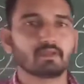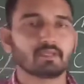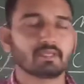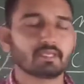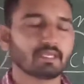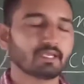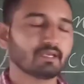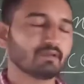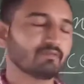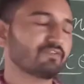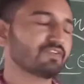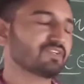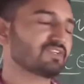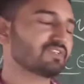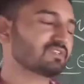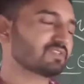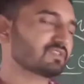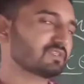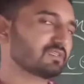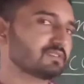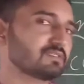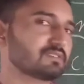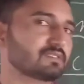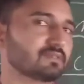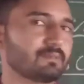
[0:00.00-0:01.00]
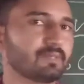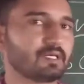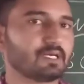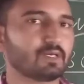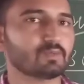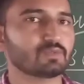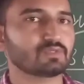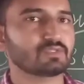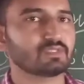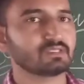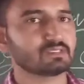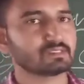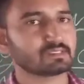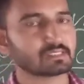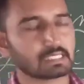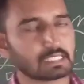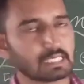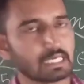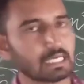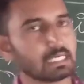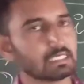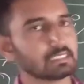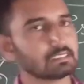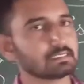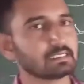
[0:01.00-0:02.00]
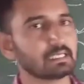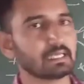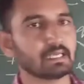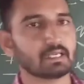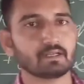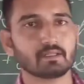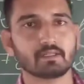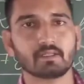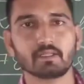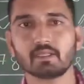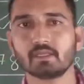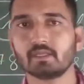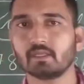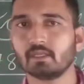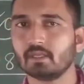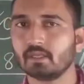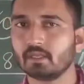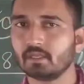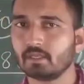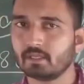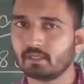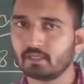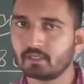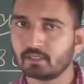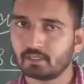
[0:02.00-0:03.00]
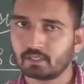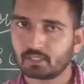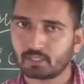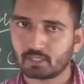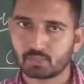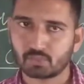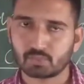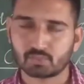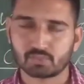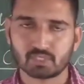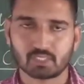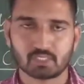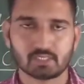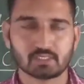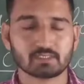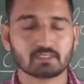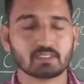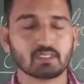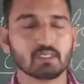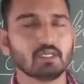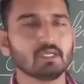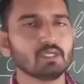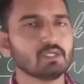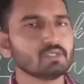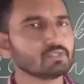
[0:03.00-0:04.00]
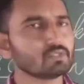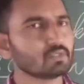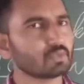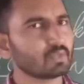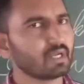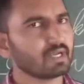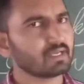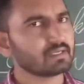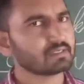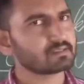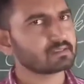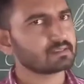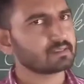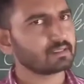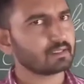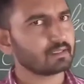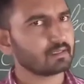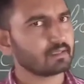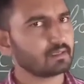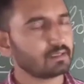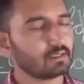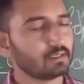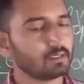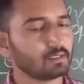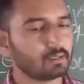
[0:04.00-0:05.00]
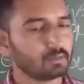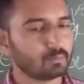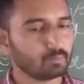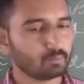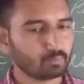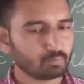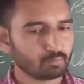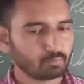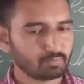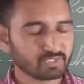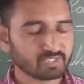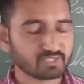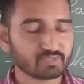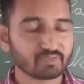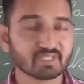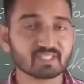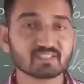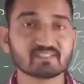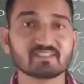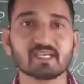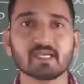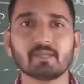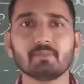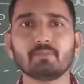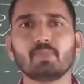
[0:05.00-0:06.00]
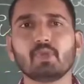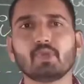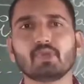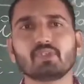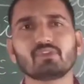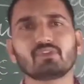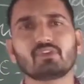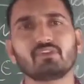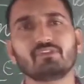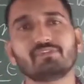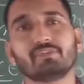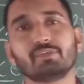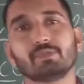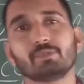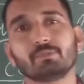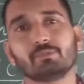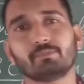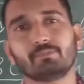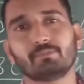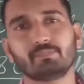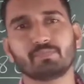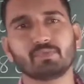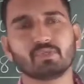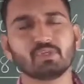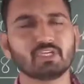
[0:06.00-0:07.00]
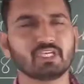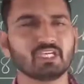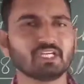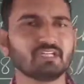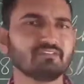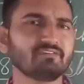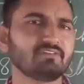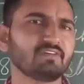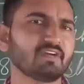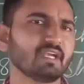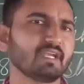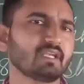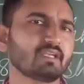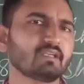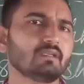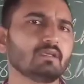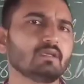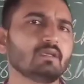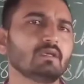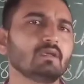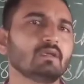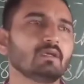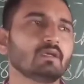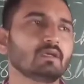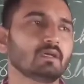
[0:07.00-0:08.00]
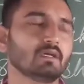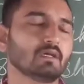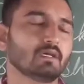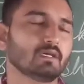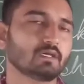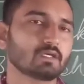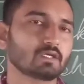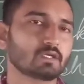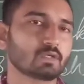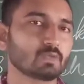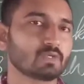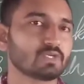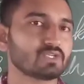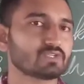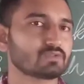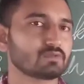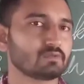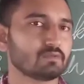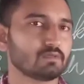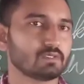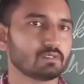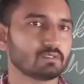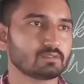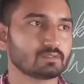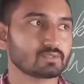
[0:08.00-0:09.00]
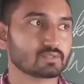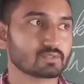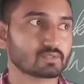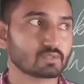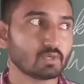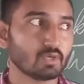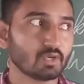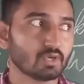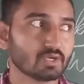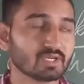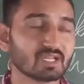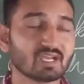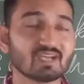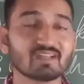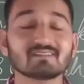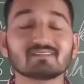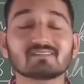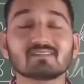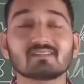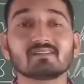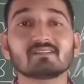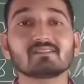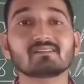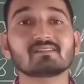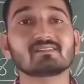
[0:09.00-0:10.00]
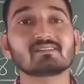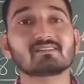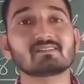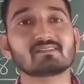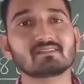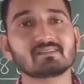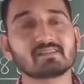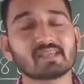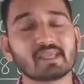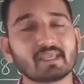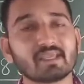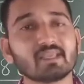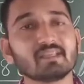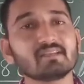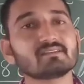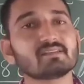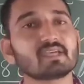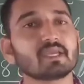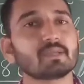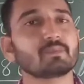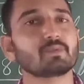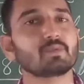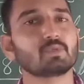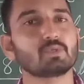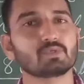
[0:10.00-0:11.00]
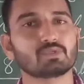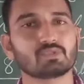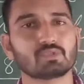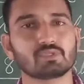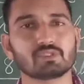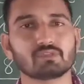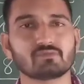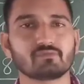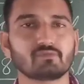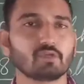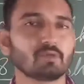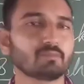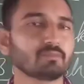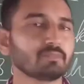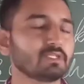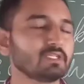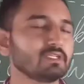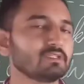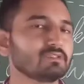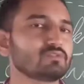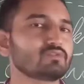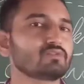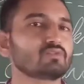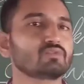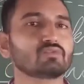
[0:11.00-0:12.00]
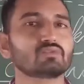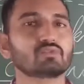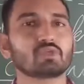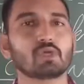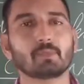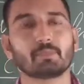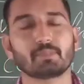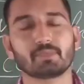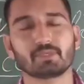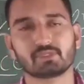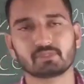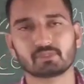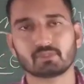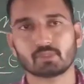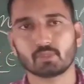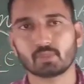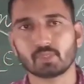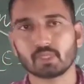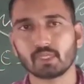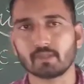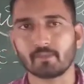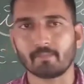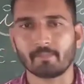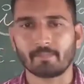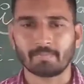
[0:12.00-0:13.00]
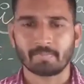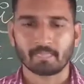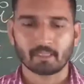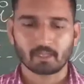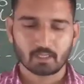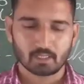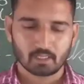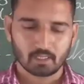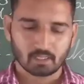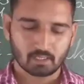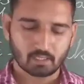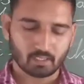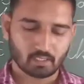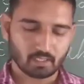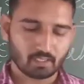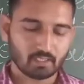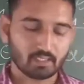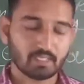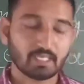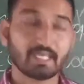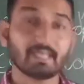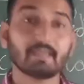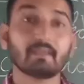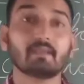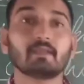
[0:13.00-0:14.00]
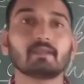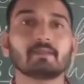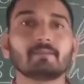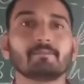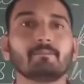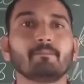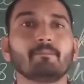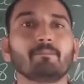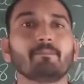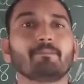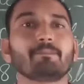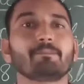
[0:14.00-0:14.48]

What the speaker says: here we discussed about the Shakas and the Kushans. So guys, with your exam point of view, you can find short answers, second type questions from these two topics. Okay, like